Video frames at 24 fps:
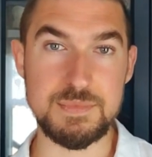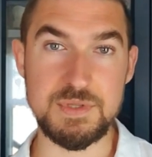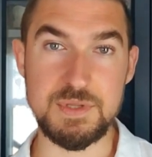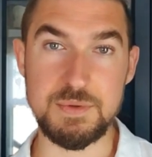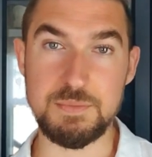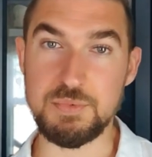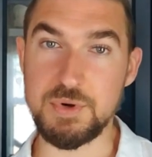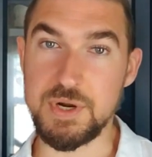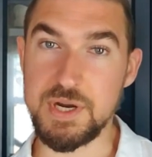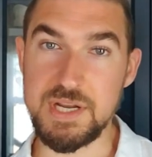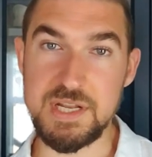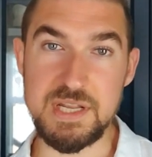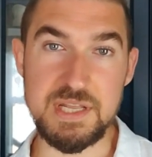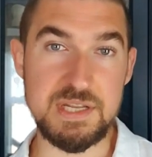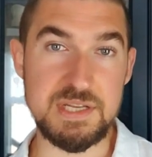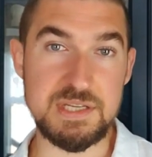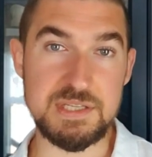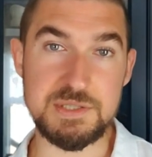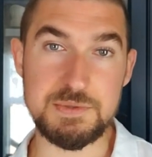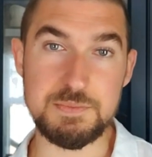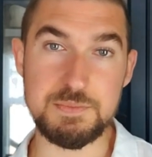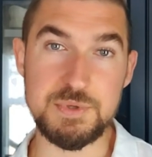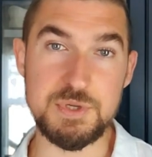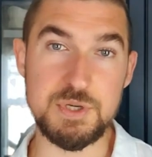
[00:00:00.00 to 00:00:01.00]
the brain in
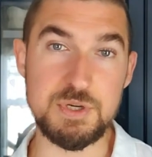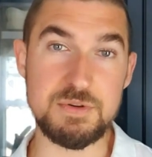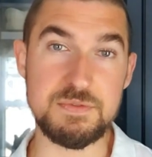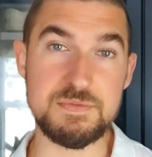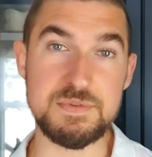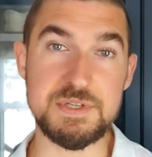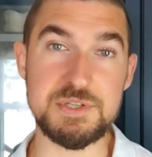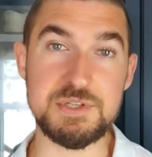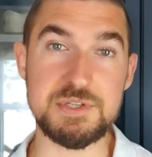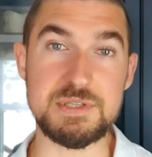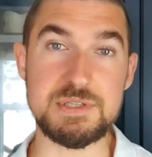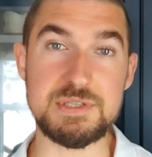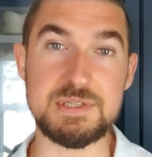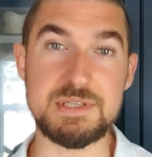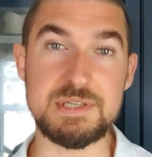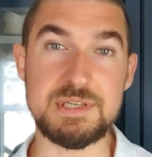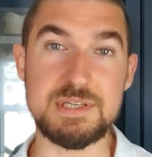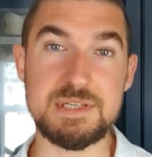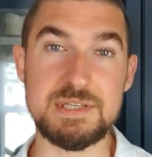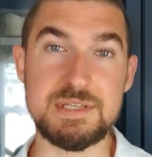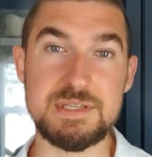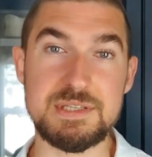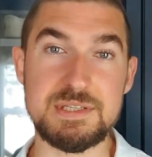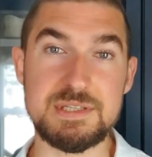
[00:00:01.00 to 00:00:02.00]
its pure
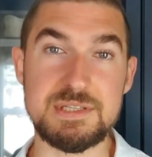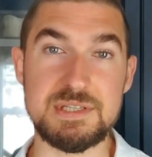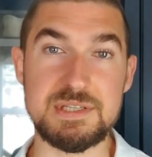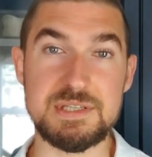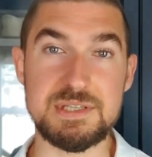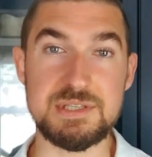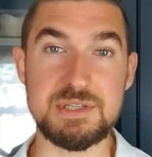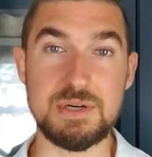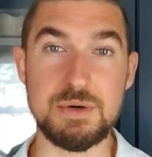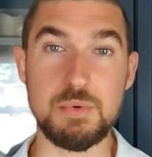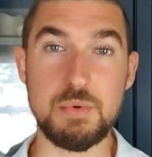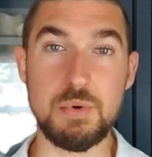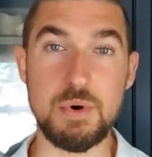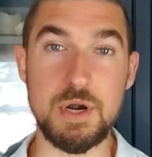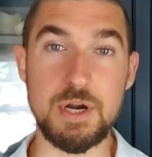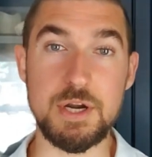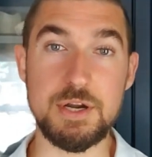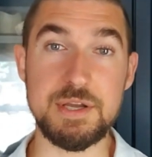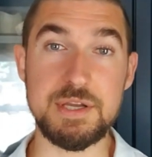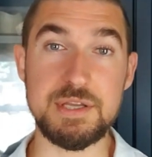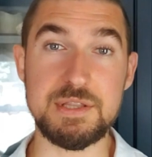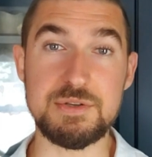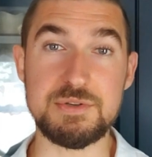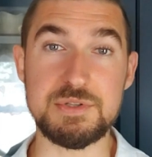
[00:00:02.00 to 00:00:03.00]
efficiency is going to start
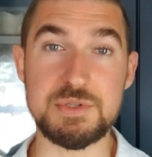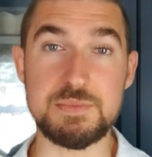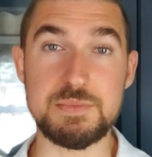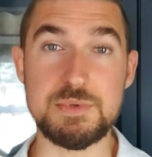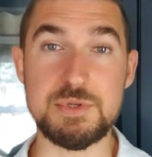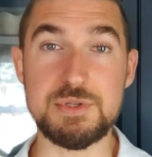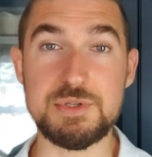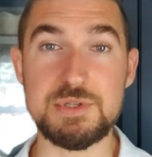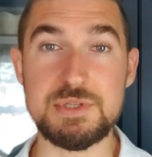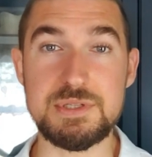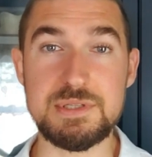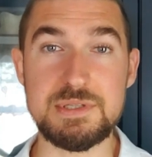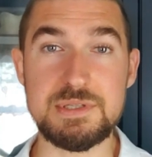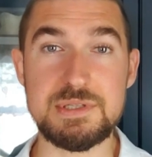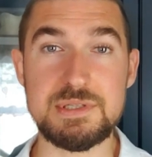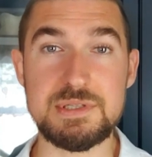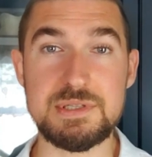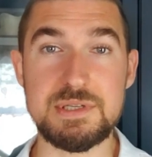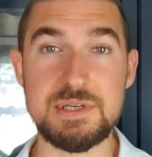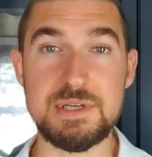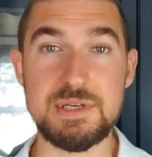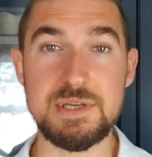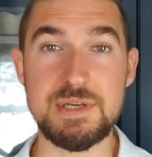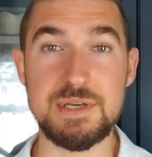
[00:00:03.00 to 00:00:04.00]
wiring those
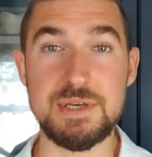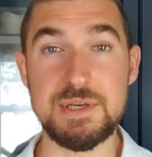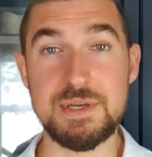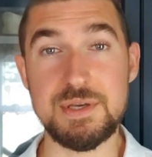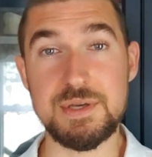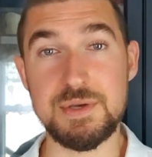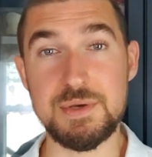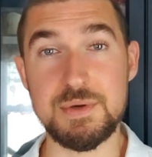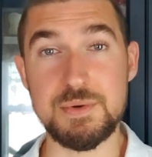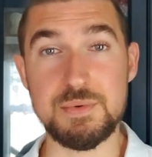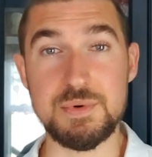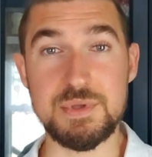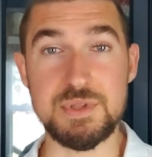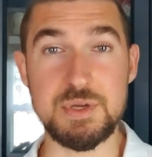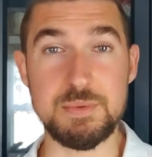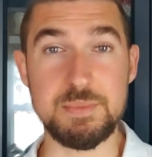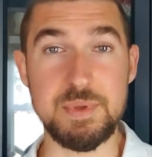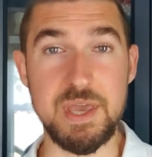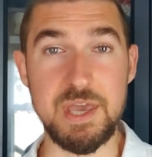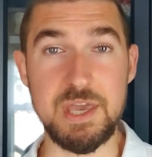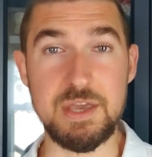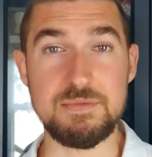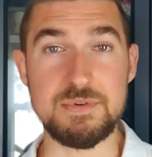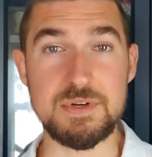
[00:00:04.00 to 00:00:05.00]
emotions with your
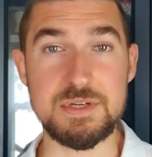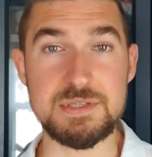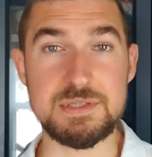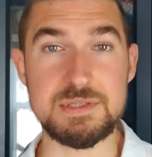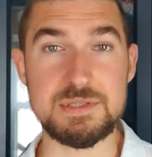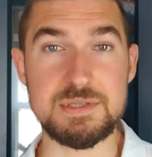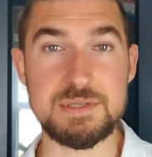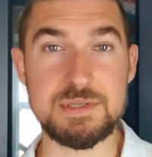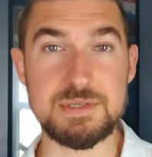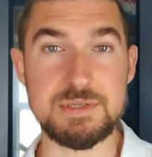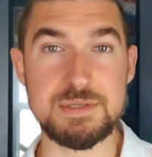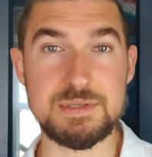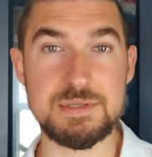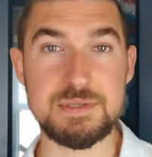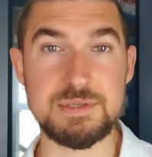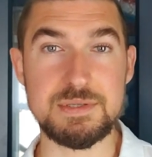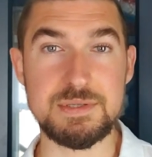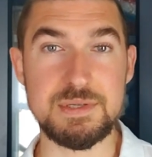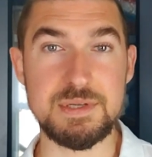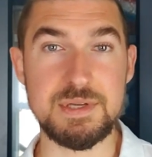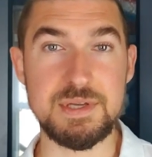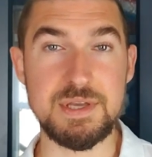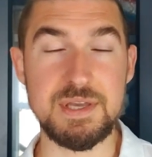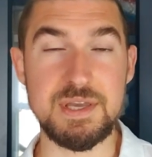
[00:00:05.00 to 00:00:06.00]
behaviors.
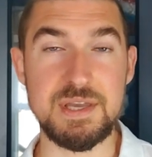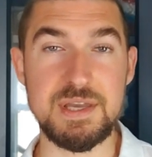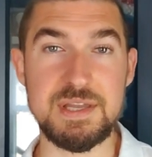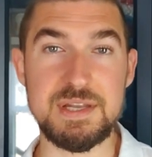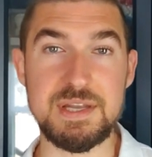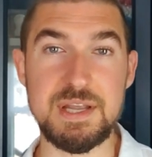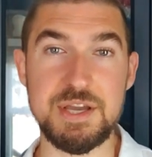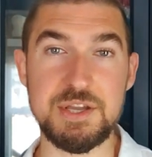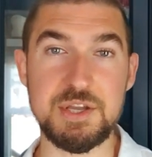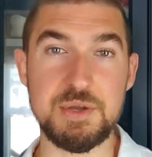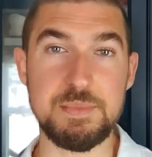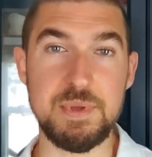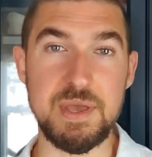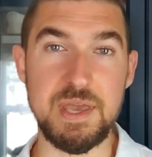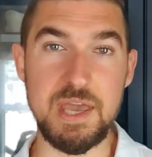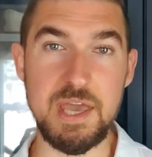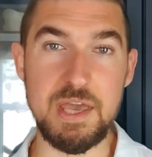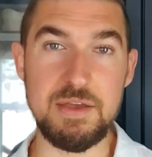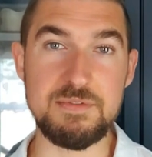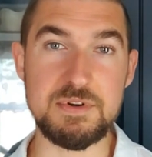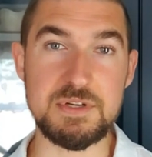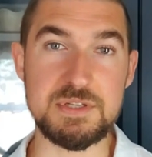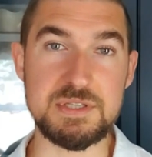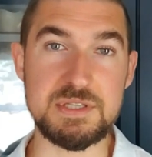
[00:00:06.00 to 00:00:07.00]
And now your
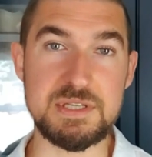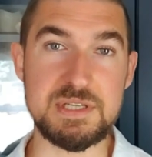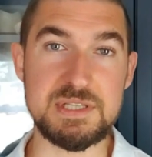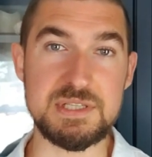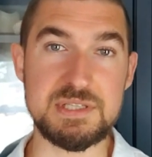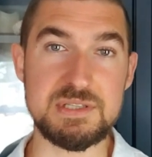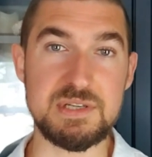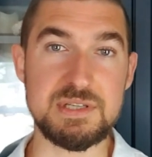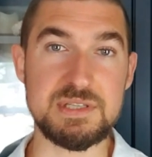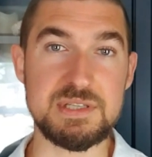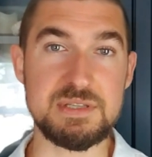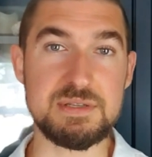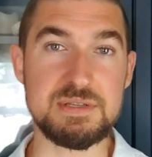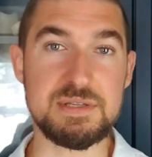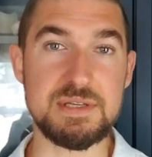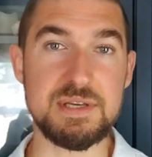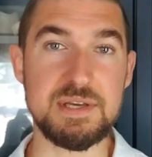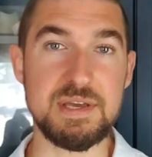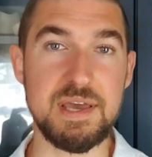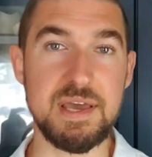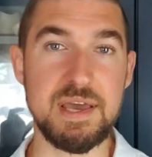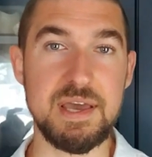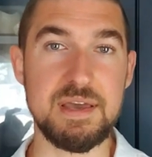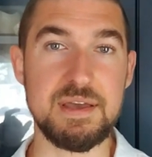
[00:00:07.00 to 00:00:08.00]
behaviors are going to start to
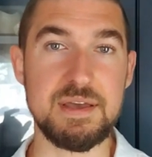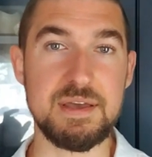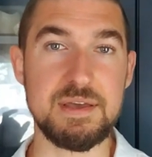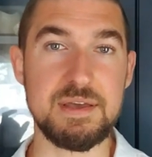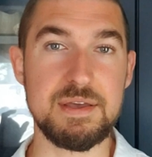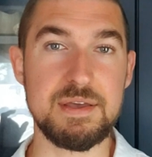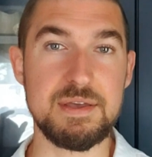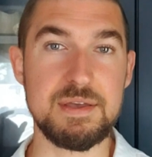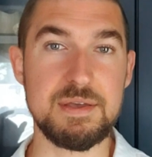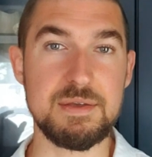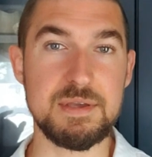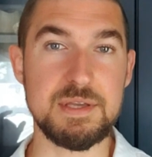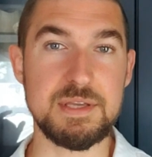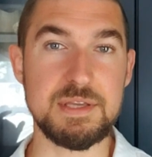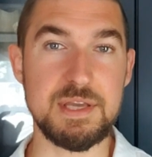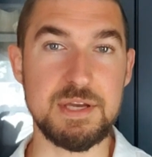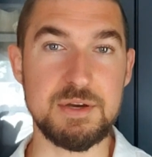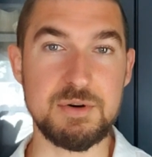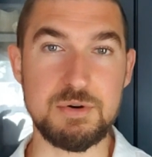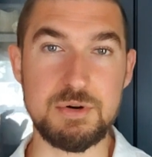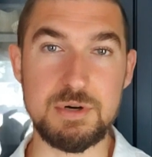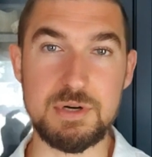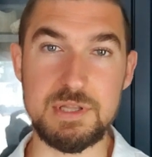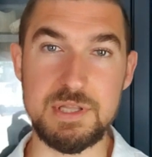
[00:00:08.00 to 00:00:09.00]

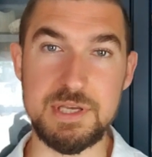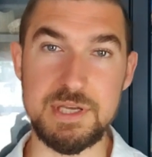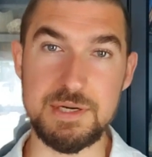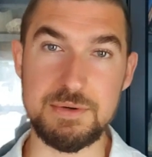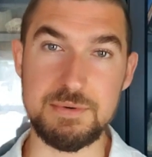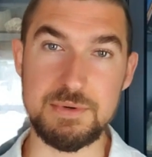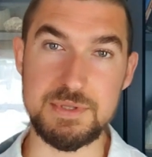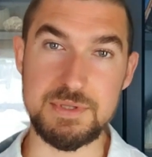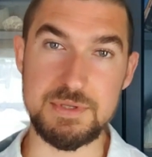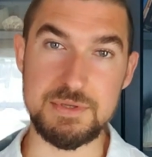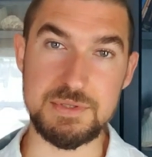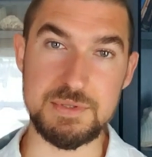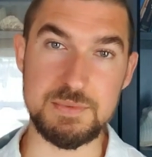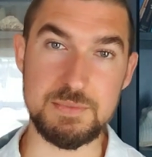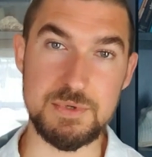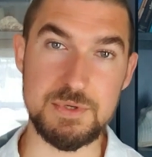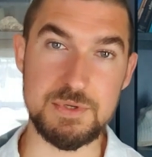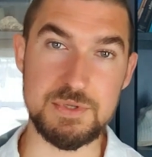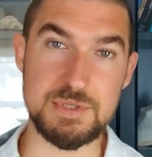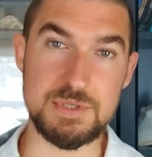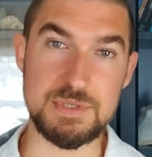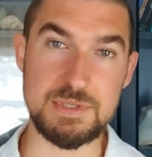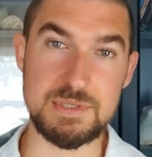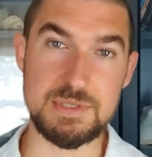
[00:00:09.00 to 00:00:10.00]
get correlated with those
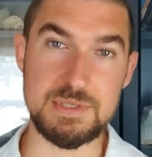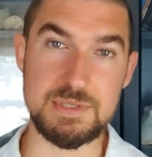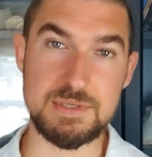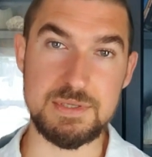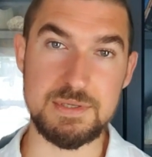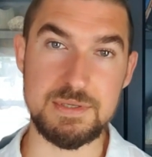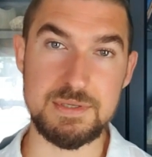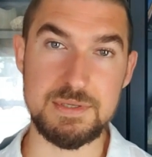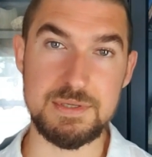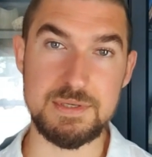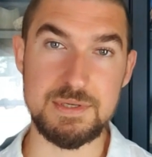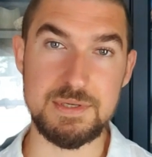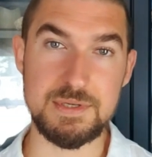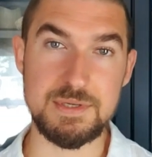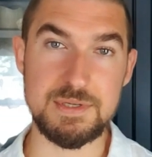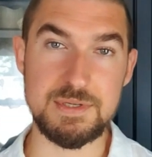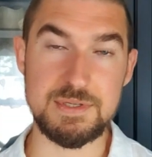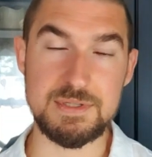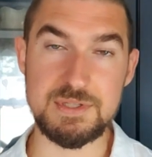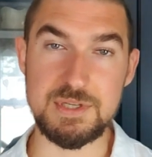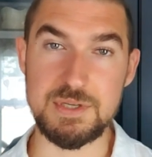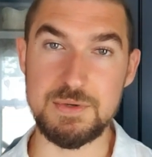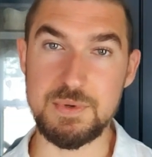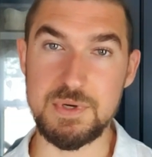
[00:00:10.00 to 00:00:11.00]
emotions.
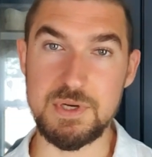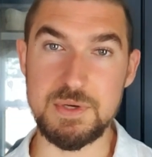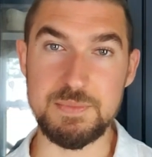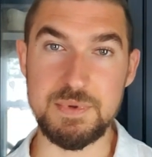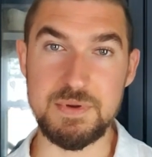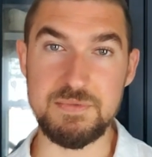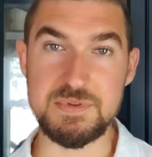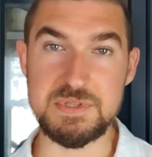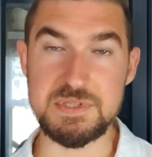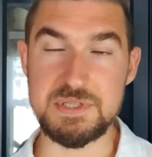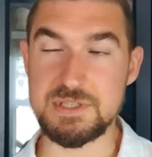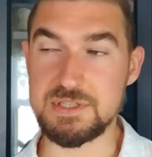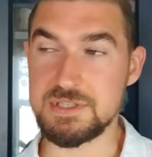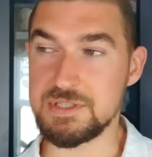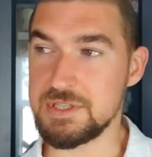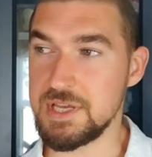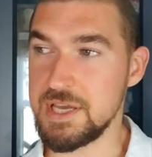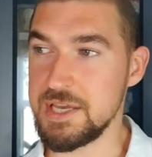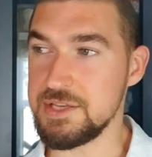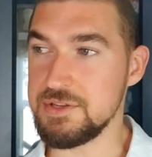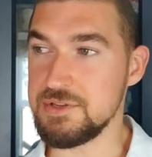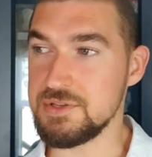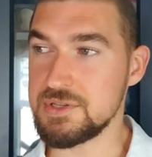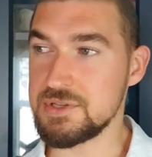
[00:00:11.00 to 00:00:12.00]
So you wake up every single
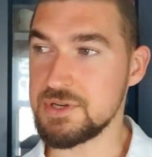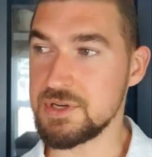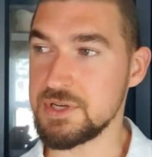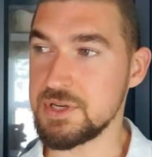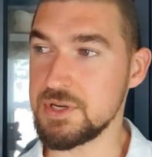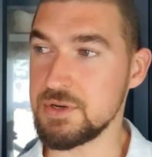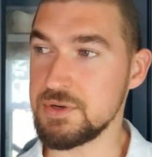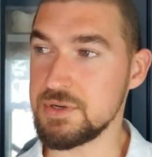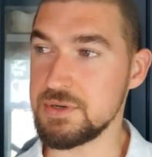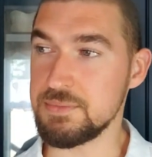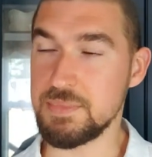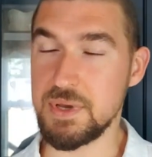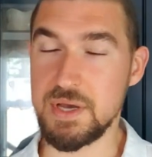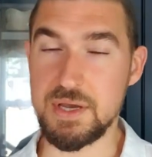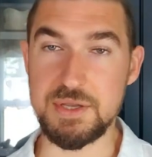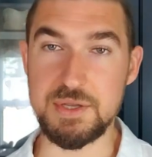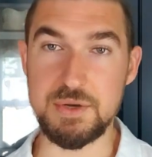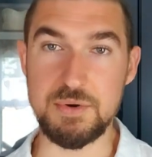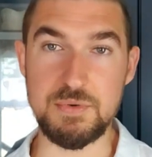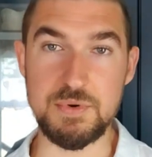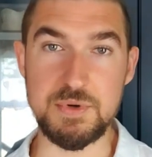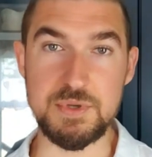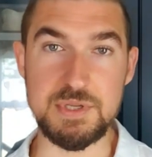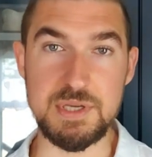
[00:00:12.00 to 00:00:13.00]
day, you start going about
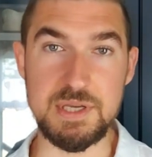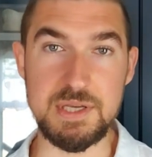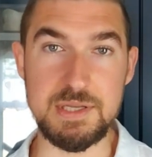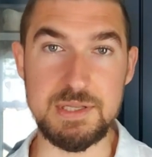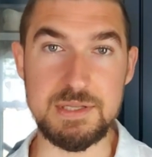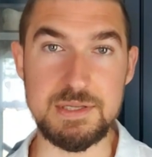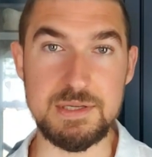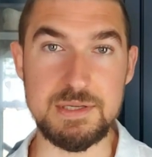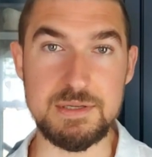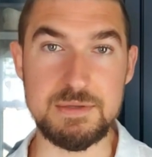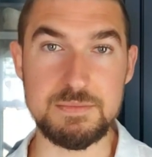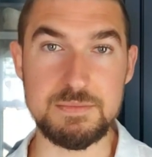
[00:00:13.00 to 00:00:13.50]
your routine.